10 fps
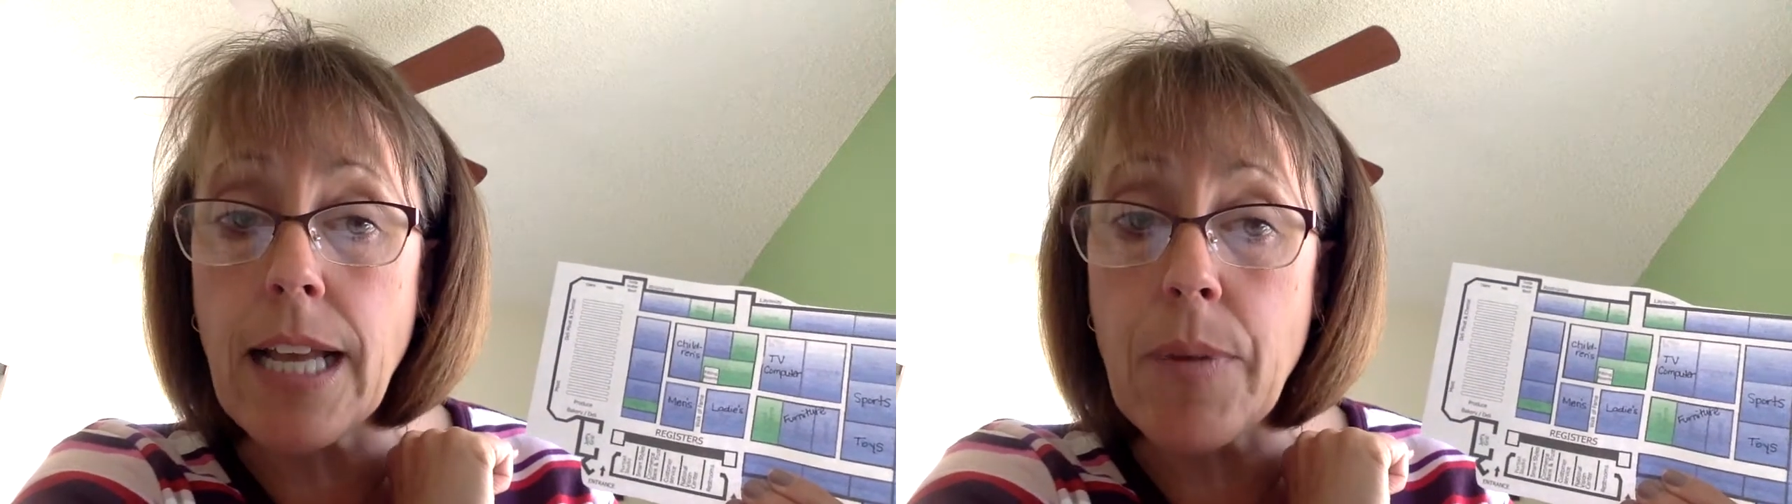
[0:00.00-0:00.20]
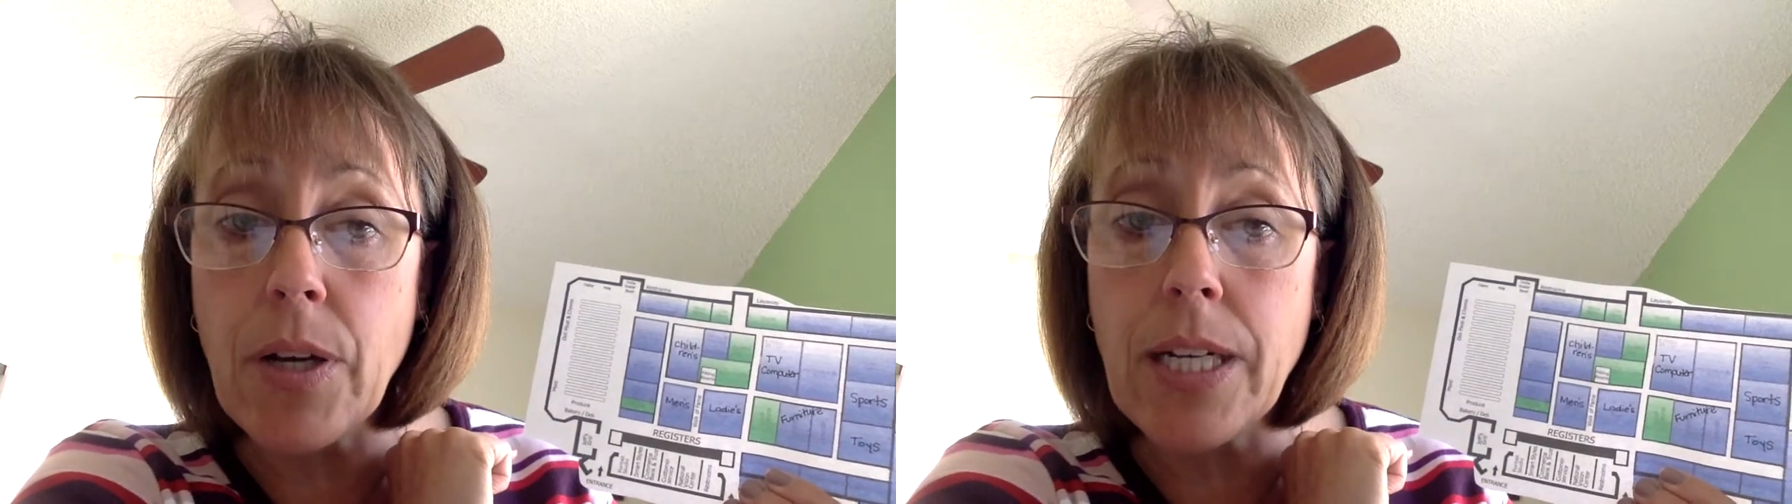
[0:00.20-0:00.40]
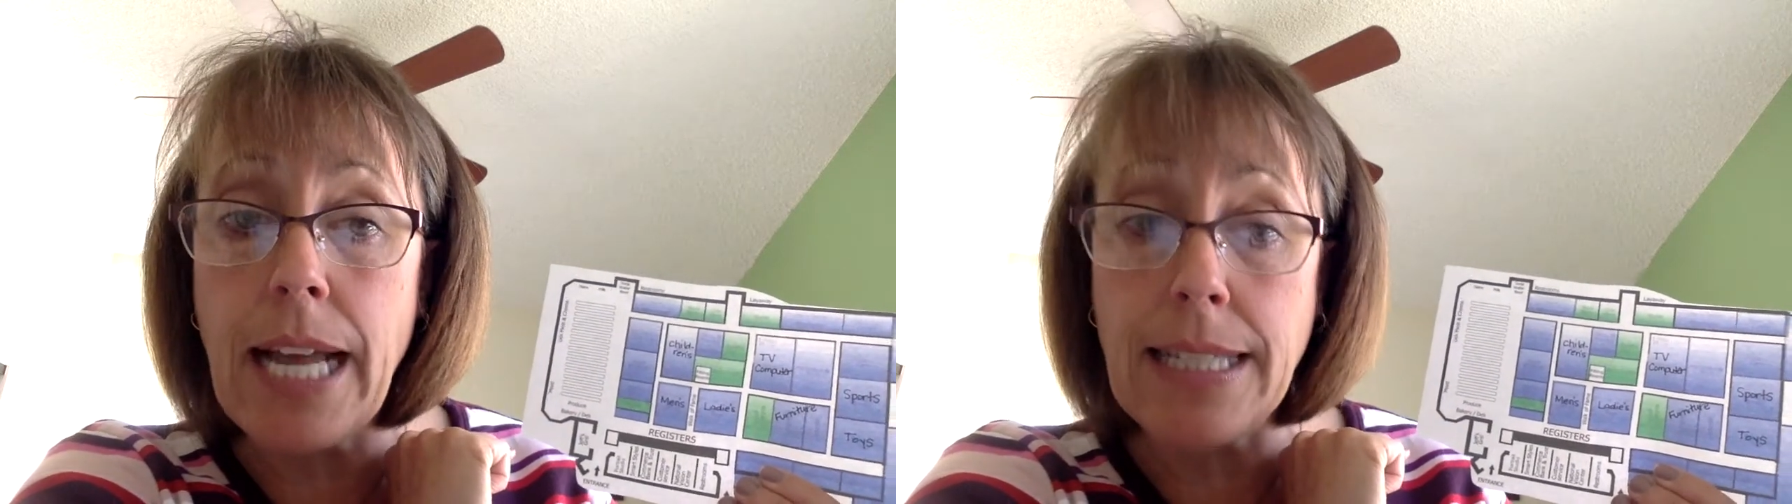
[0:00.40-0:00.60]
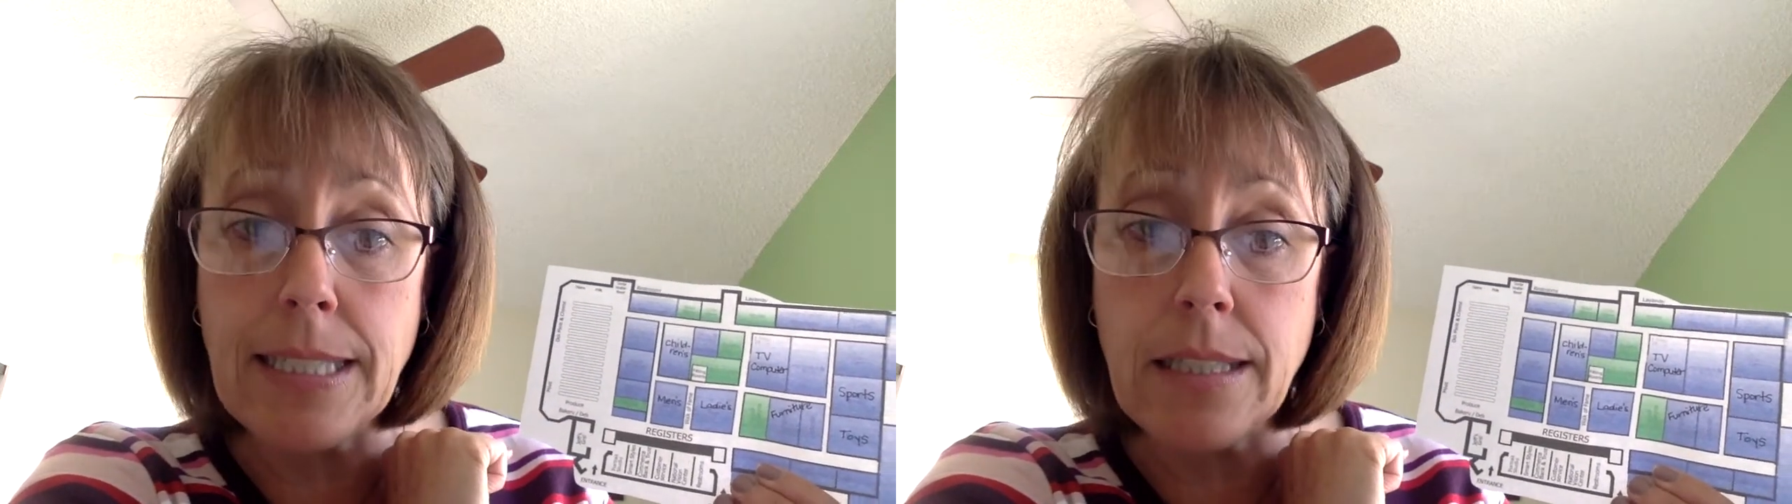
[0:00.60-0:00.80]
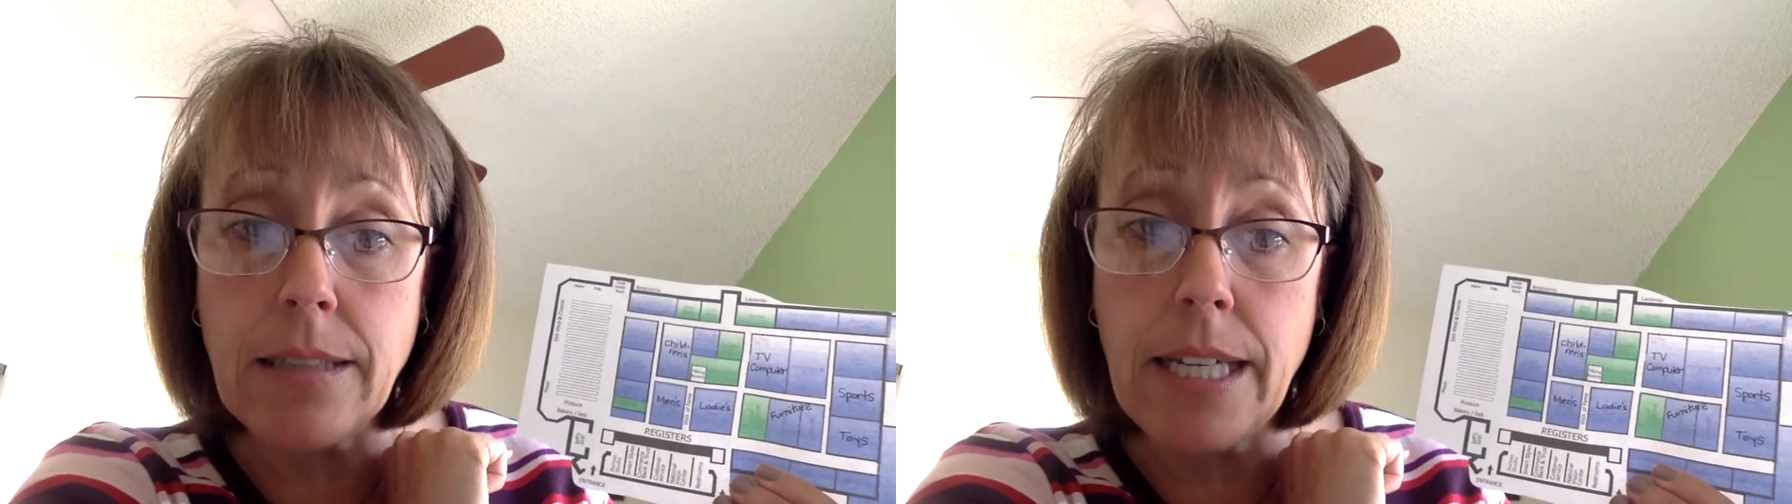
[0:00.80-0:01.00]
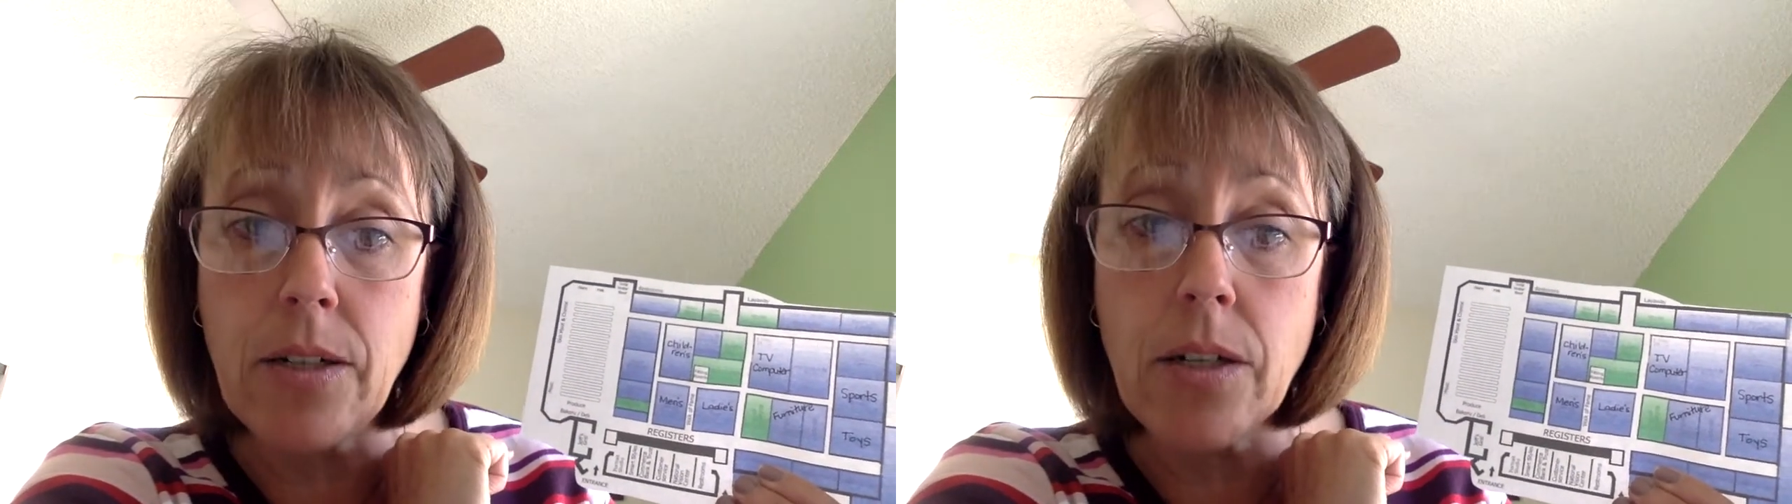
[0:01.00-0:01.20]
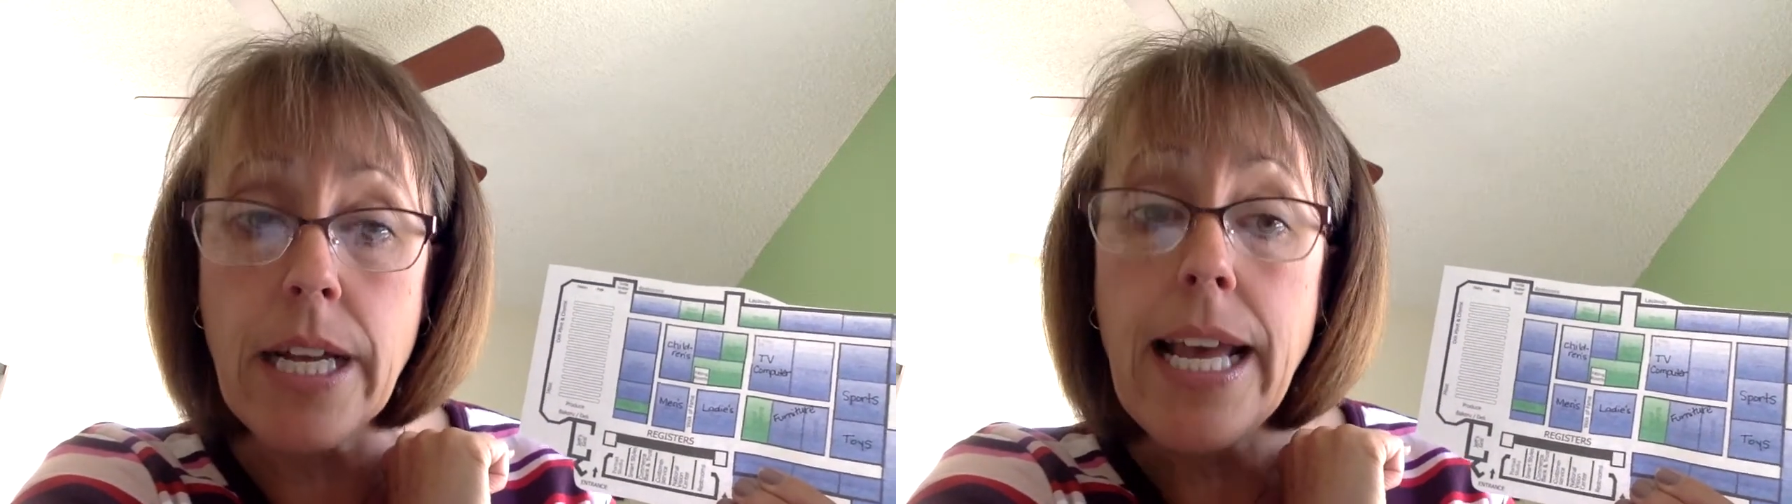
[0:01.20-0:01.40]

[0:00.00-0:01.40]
about an escalator.